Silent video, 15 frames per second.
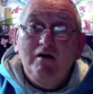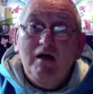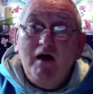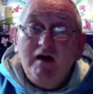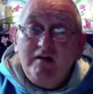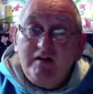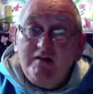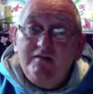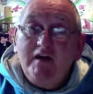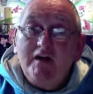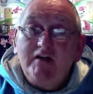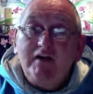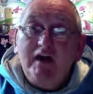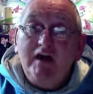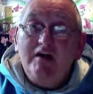and in
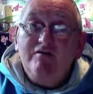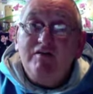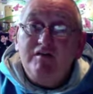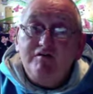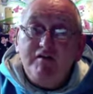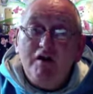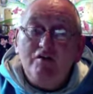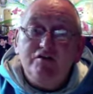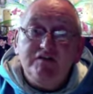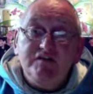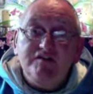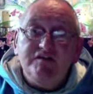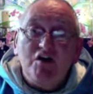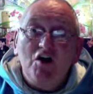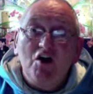that cave he found
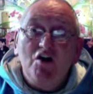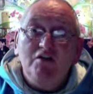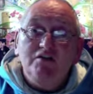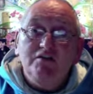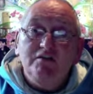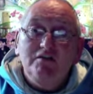his God.